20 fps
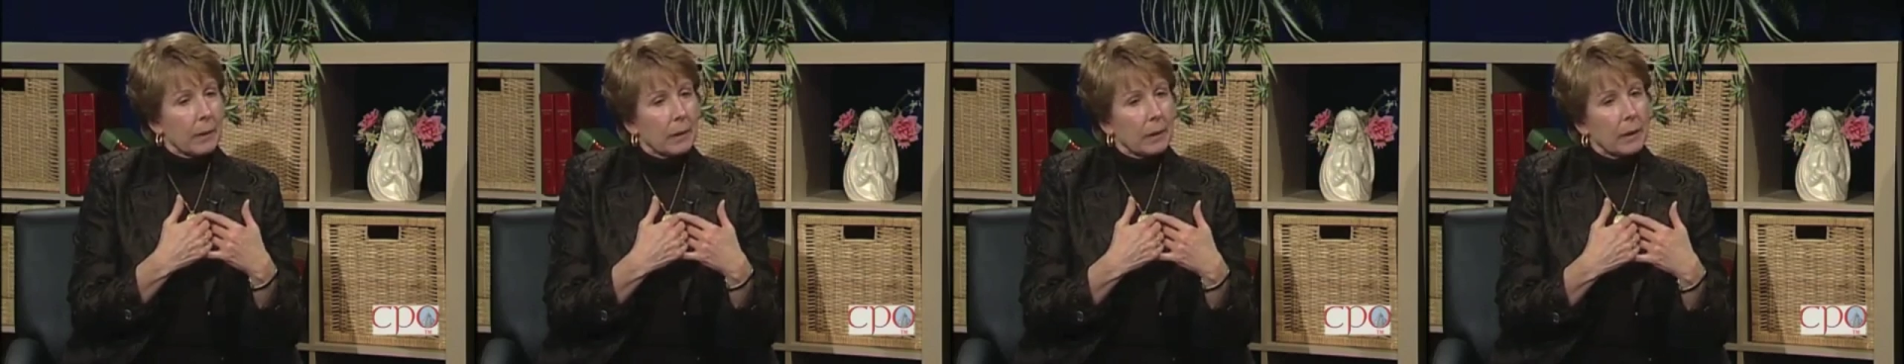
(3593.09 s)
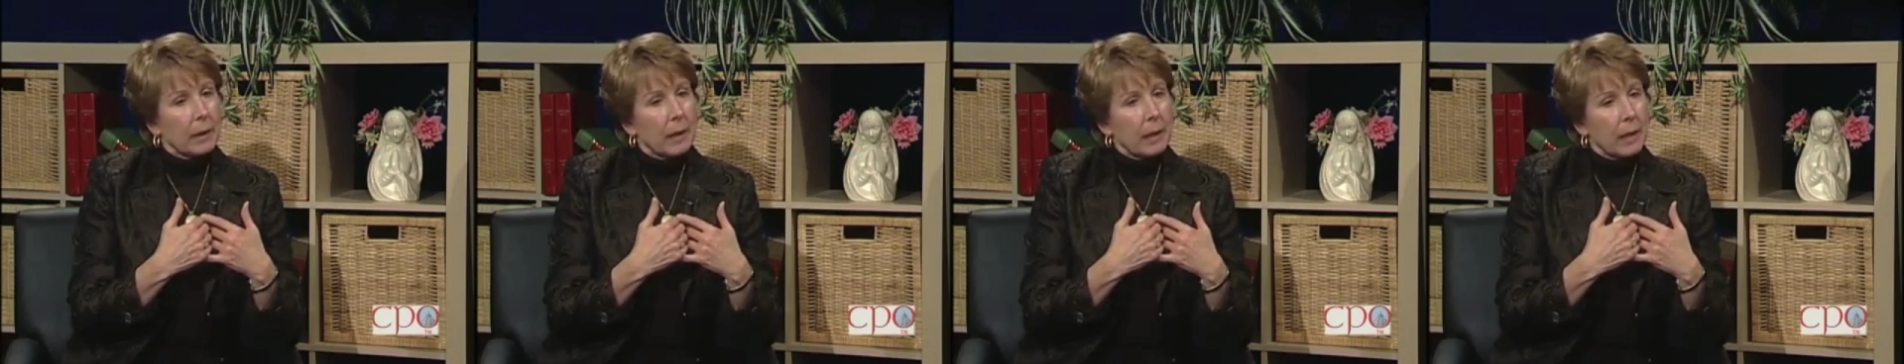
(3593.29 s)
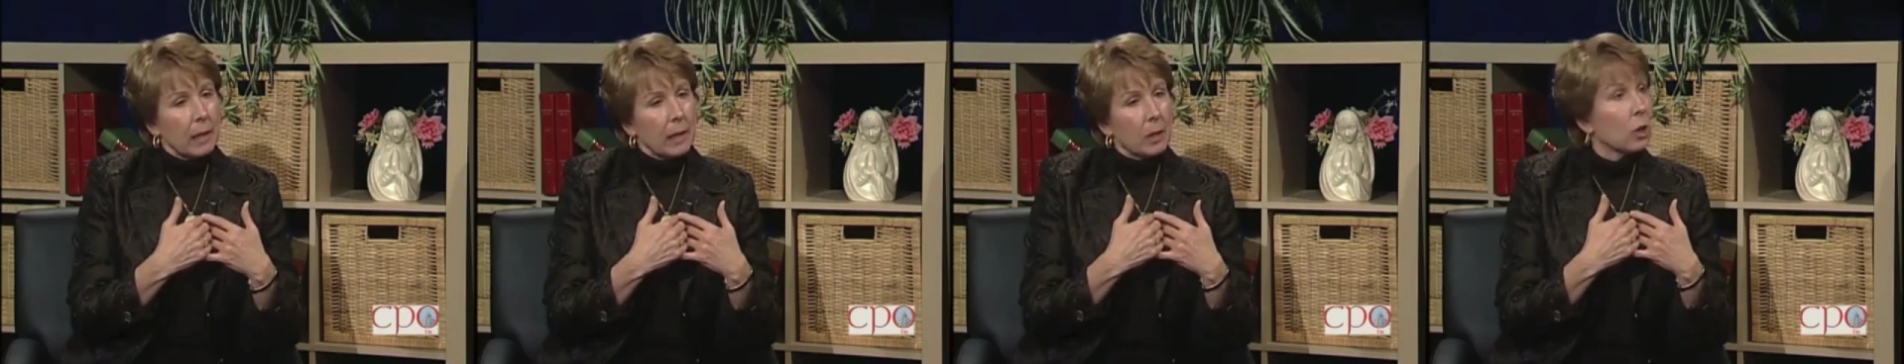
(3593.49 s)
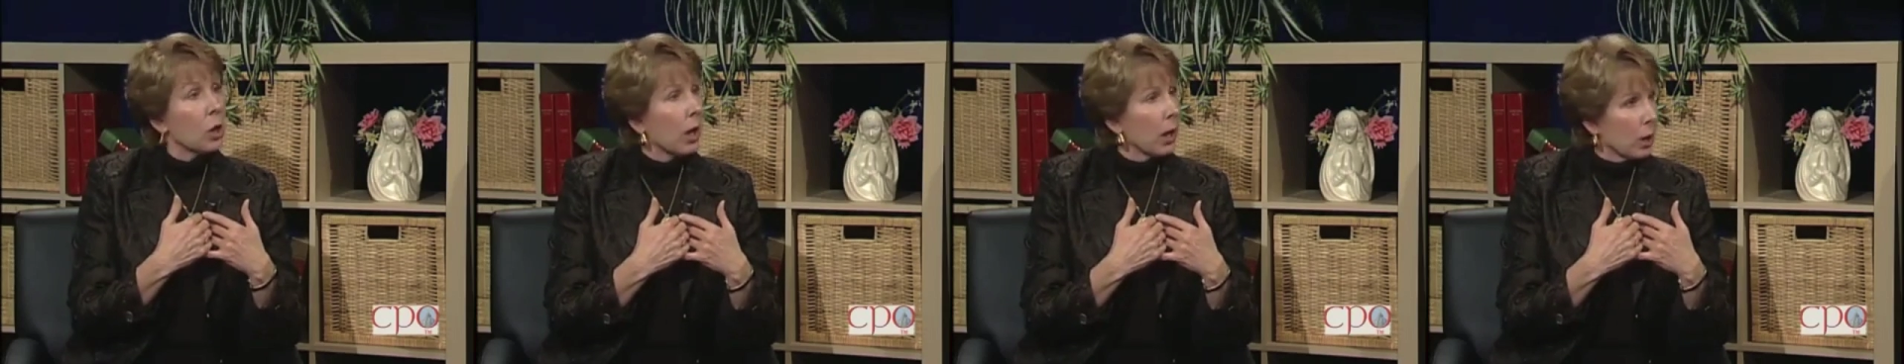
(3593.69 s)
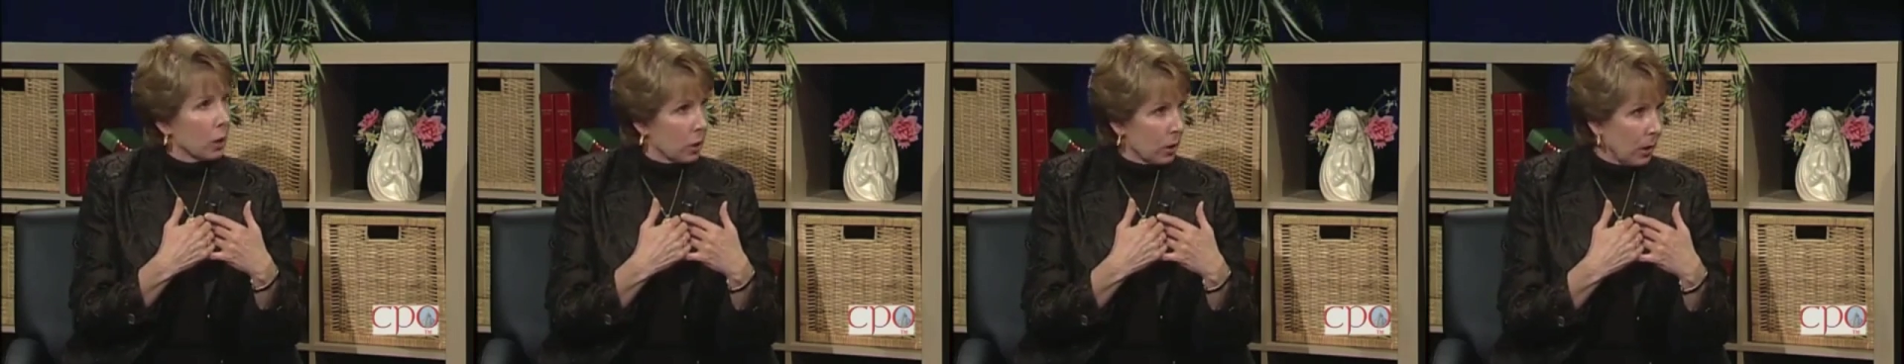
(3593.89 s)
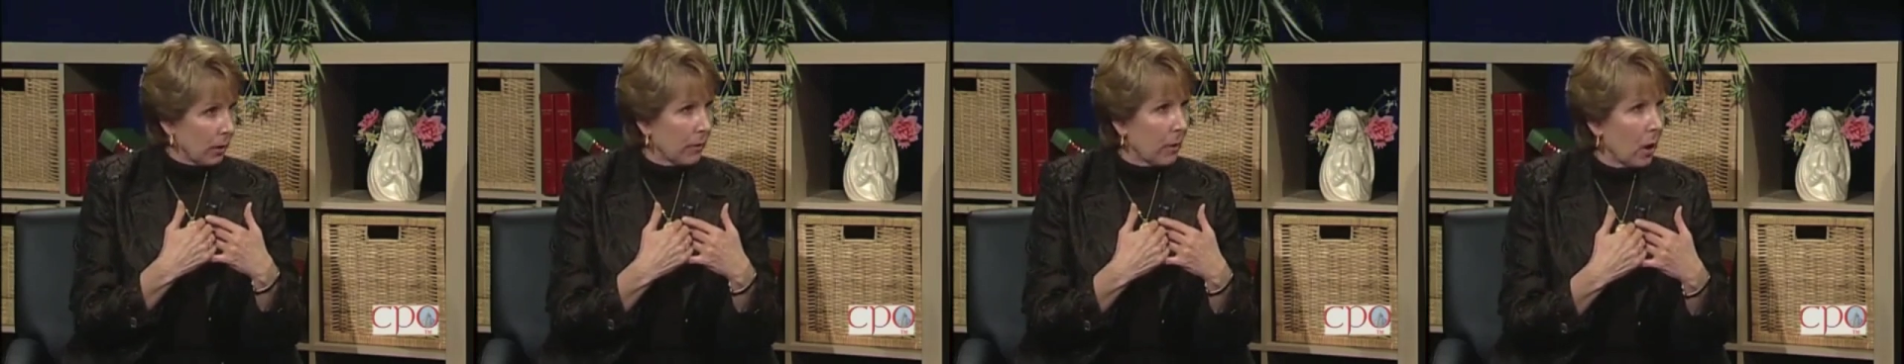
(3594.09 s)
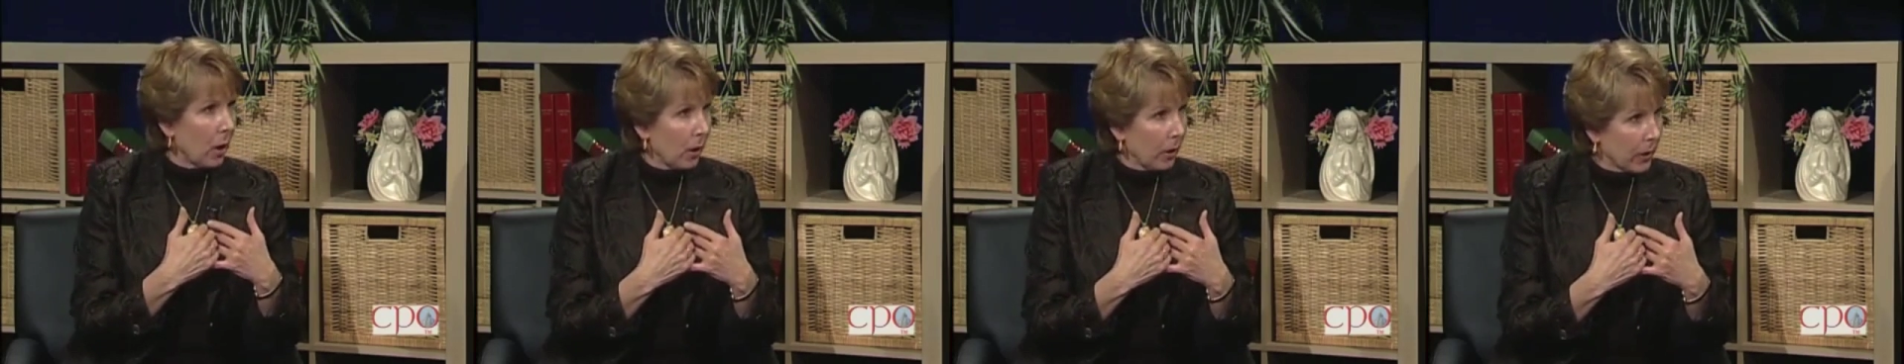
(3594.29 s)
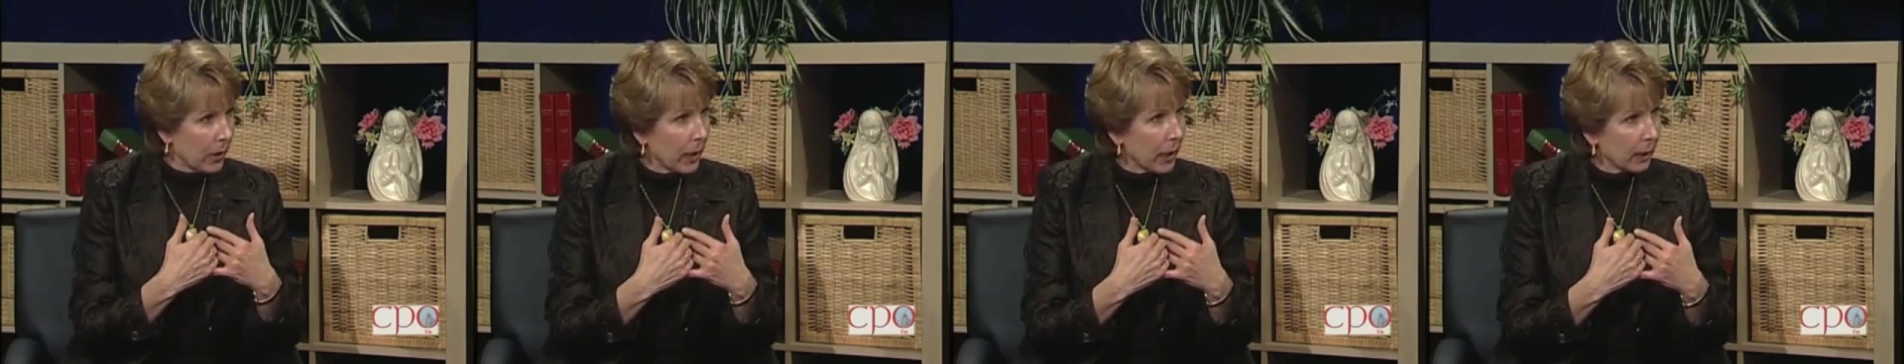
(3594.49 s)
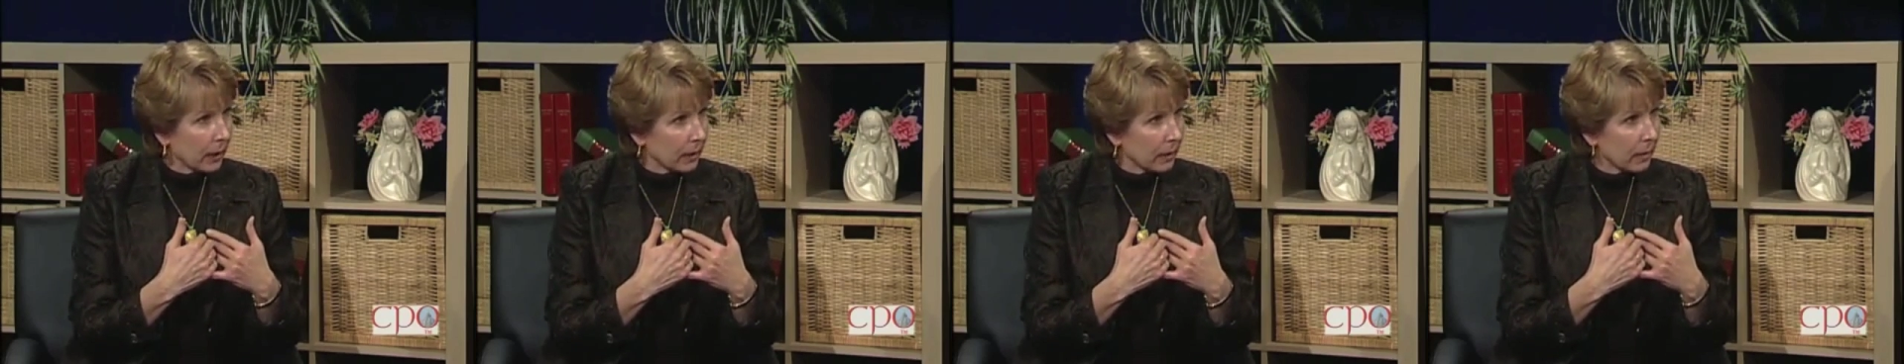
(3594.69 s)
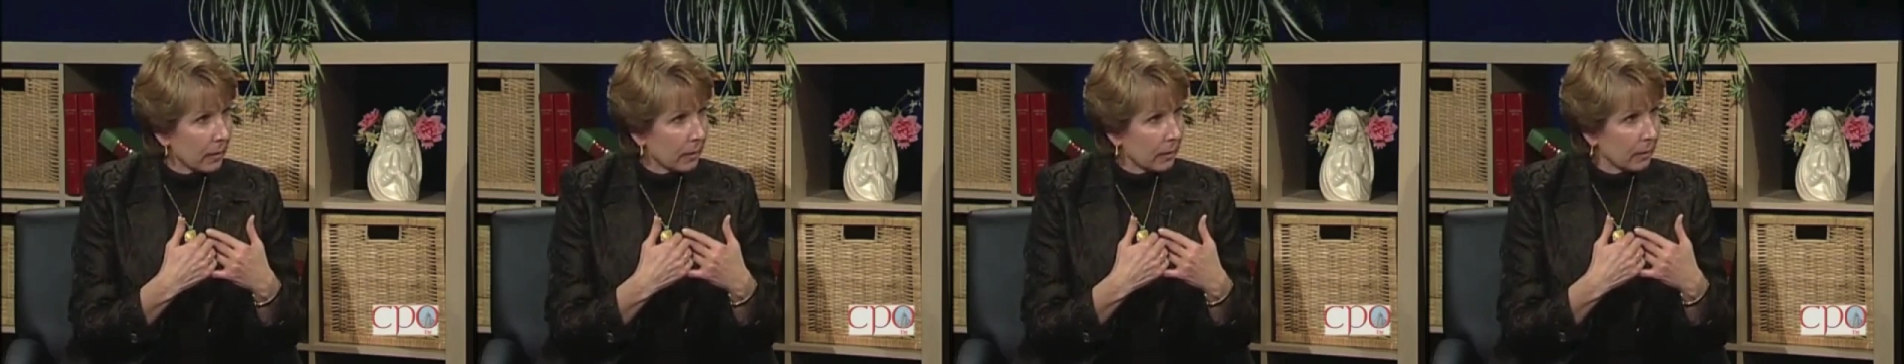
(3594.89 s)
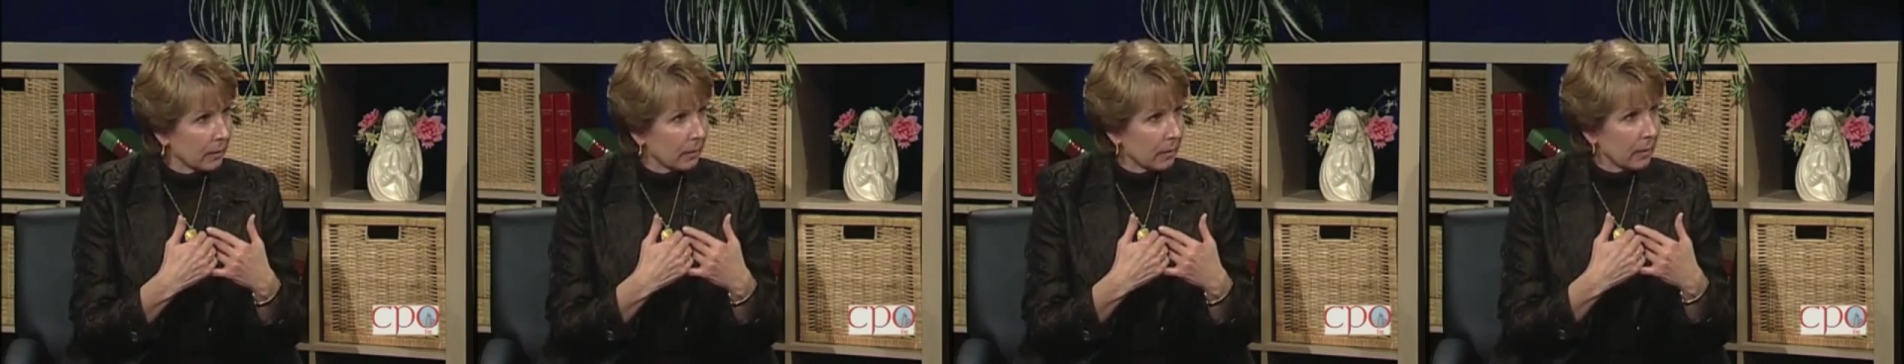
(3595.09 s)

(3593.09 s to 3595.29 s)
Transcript: the judge of all things.